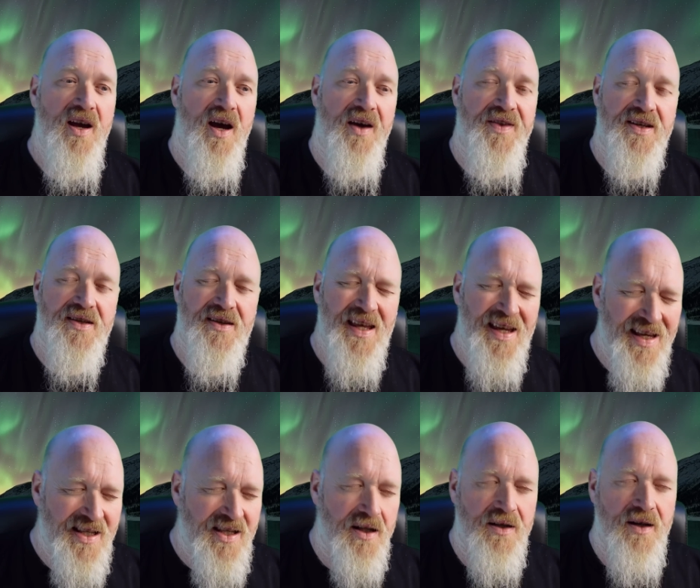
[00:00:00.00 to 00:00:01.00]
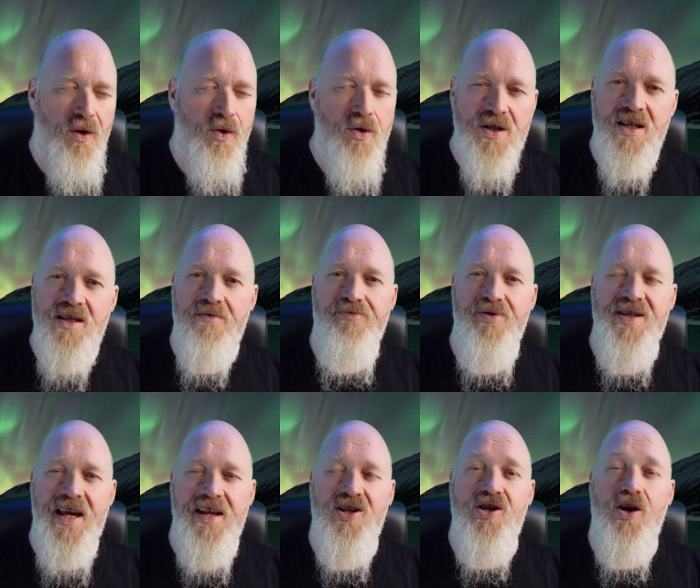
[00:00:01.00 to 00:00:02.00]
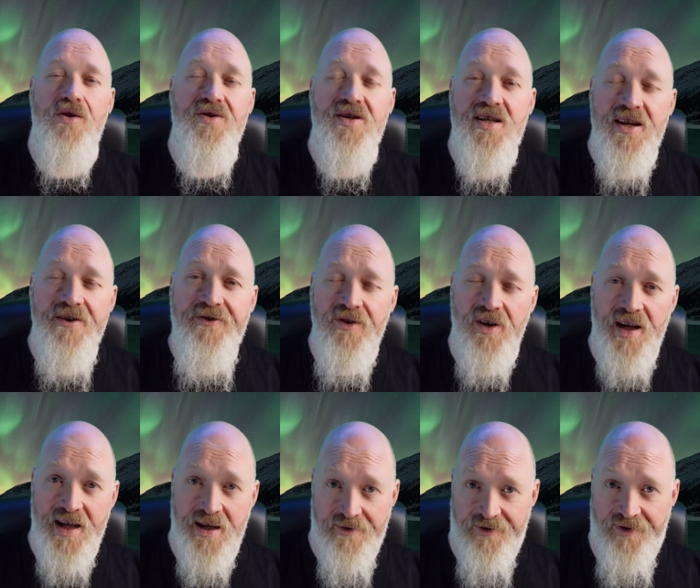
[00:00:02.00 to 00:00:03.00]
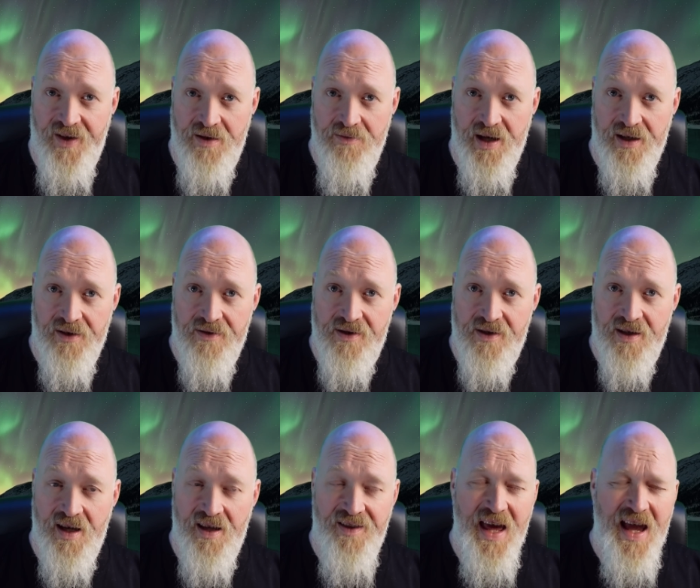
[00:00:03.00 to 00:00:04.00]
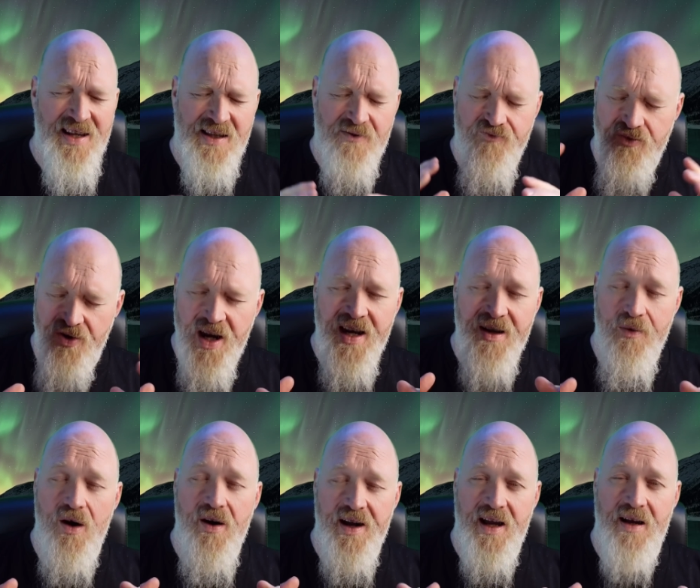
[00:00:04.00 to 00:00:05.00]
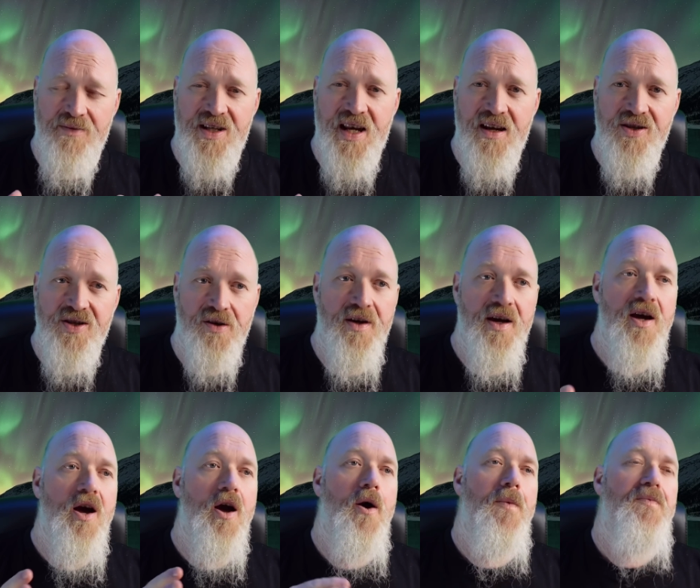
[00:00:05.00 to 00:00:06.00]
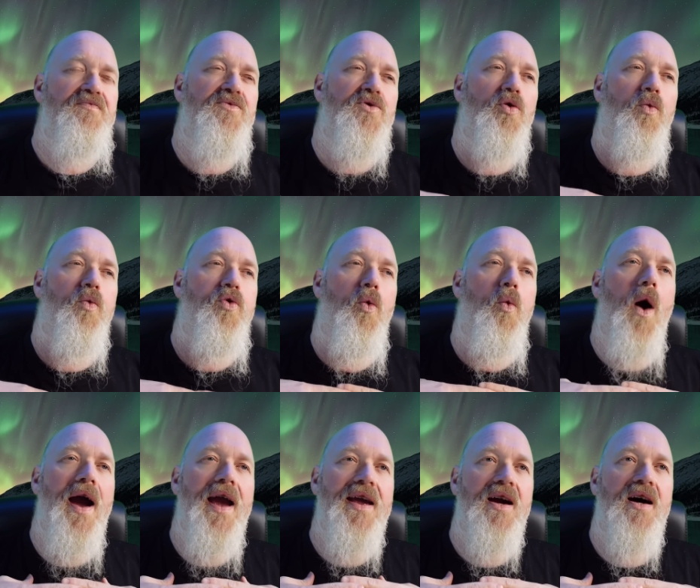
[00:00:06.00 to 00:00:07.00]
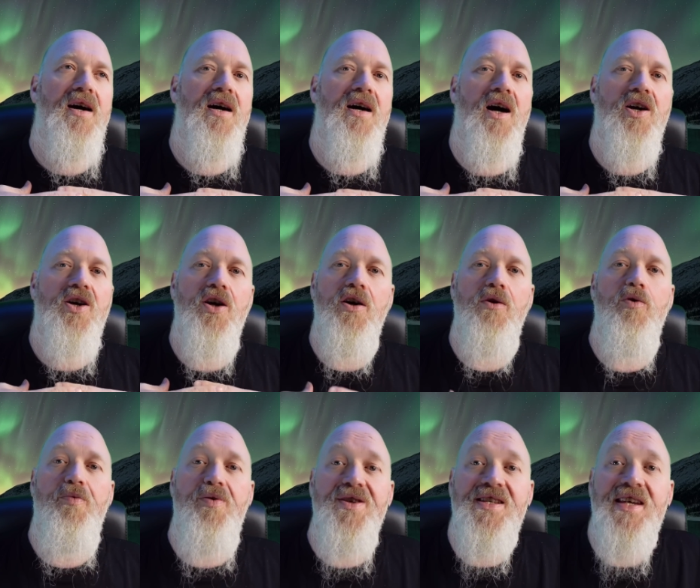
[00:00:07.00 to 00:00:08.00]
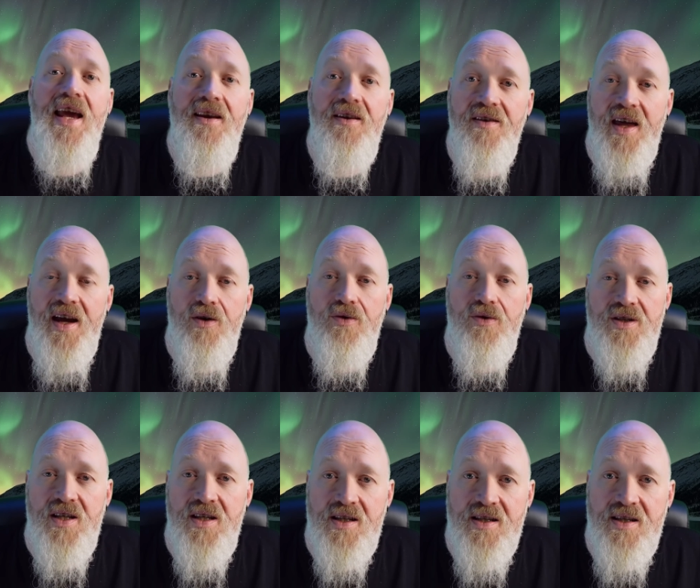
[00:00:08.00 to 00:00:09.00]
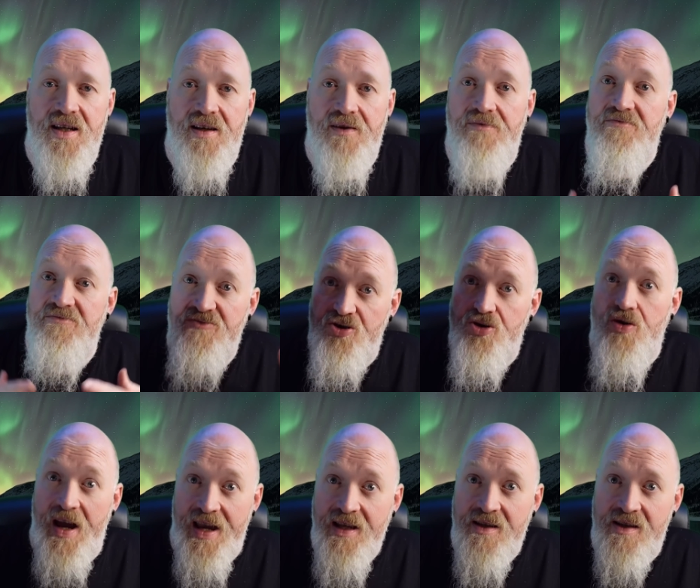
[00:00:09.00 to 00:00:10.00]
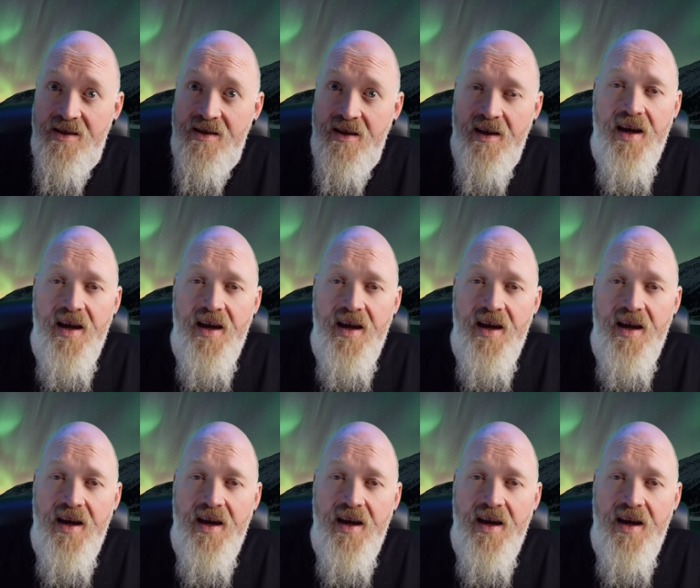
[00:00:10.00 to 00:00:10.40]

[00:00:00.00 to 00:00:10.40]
And the thing is that autism presents so differently in females. And that's really where it comes down to. The, the way a, a girl will present their autistic traits